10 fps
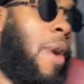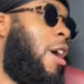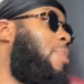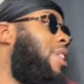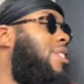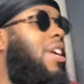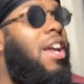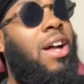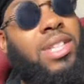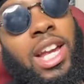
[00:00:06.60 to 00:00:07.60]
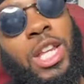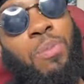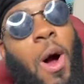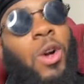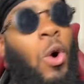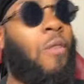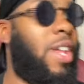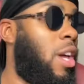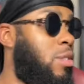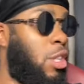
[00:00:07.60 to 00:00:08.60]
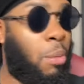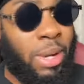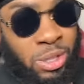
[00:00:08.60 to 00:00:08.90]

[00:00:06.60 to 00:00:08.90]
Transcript: I was about to say, y'all taking these parkour videos a little bit